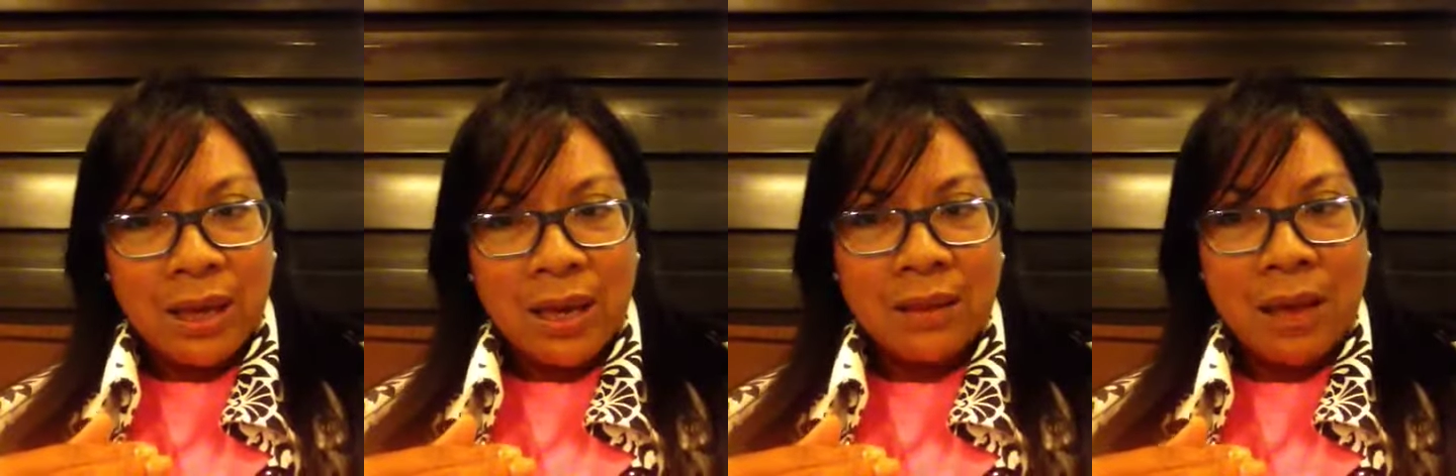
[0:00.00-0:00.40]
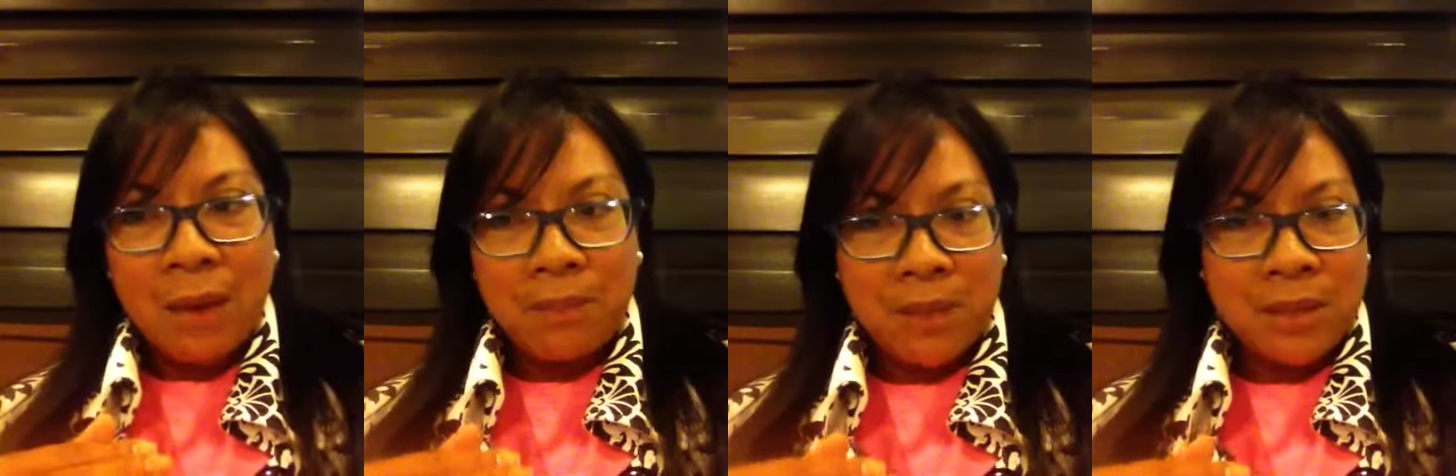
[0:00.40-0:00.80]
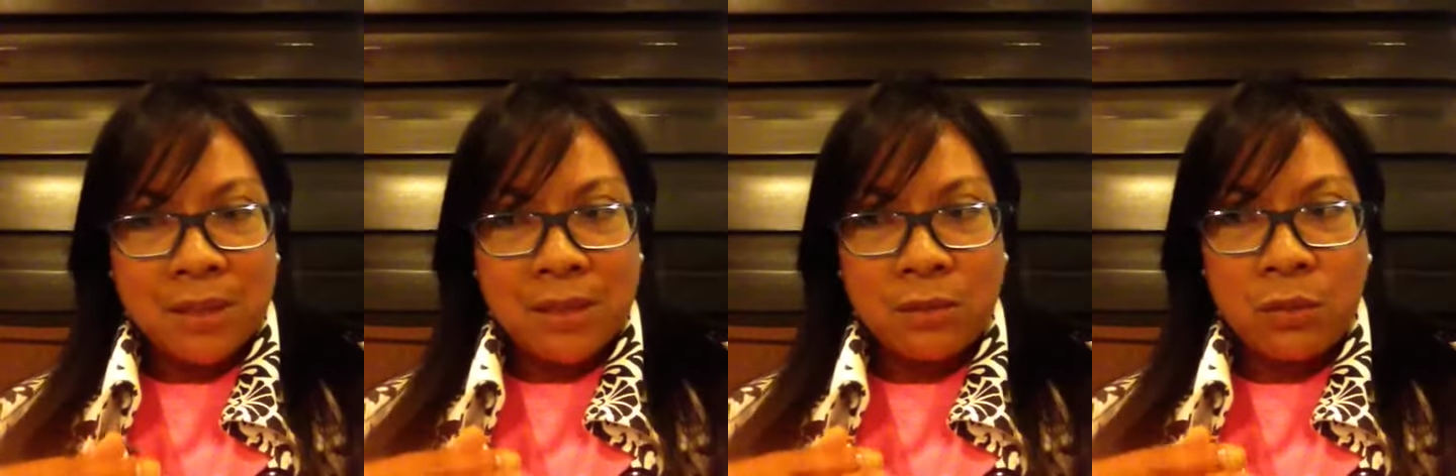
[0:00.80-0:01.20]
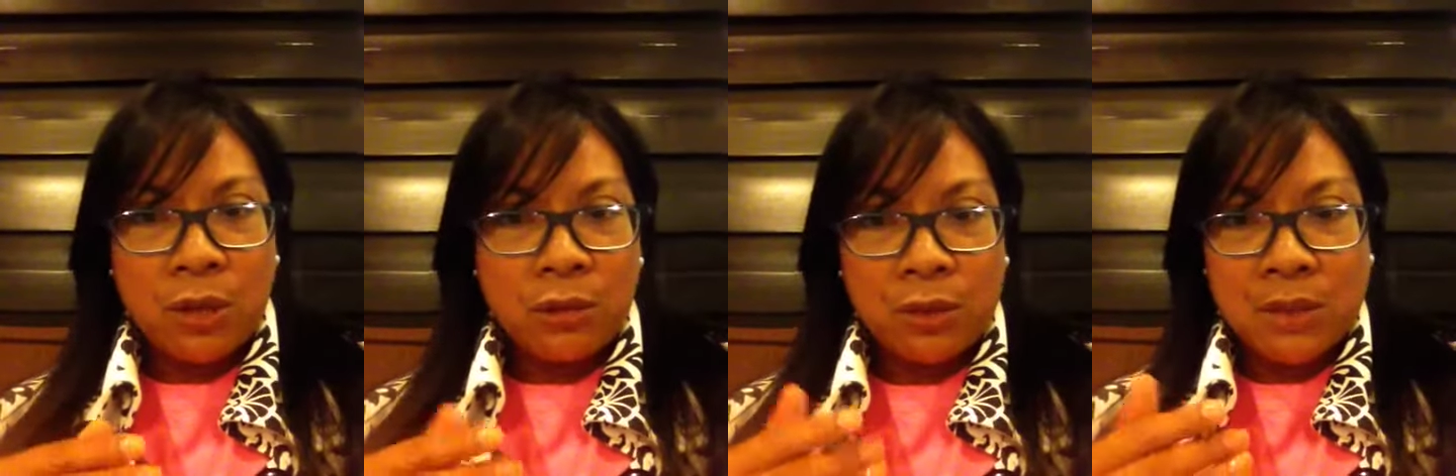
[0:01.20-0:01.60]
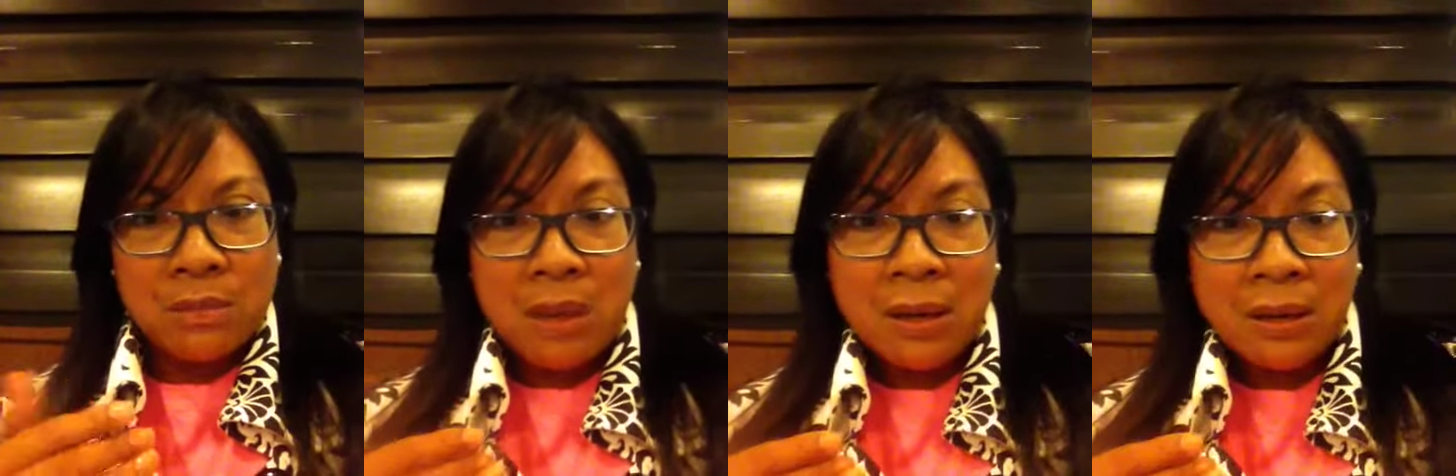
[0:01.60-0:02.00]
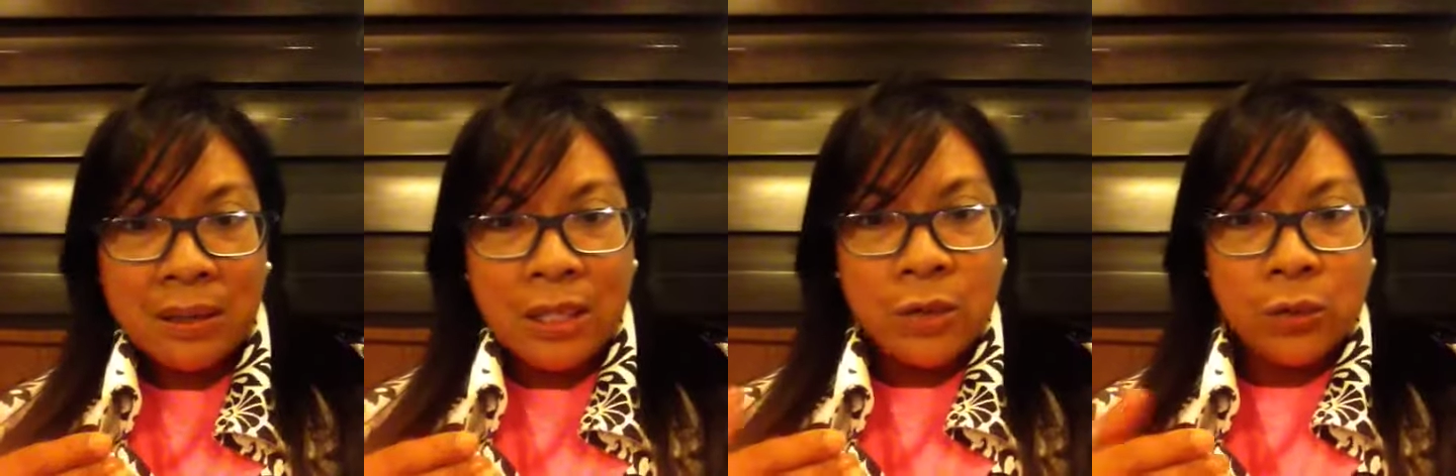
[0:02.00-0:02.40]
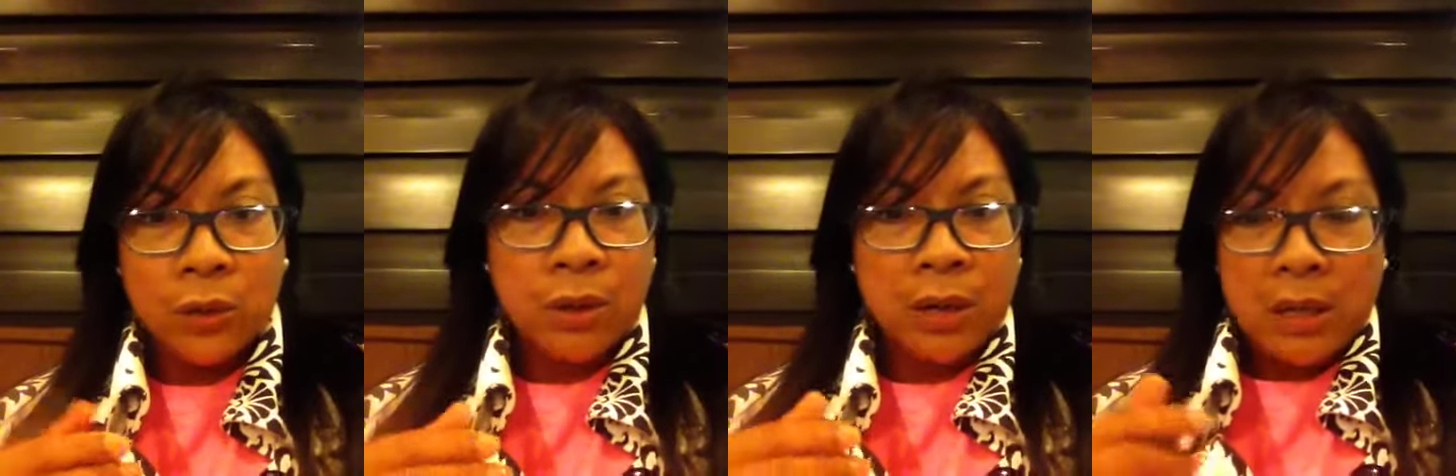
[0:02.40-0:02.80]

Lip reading: And that means whether it's medically or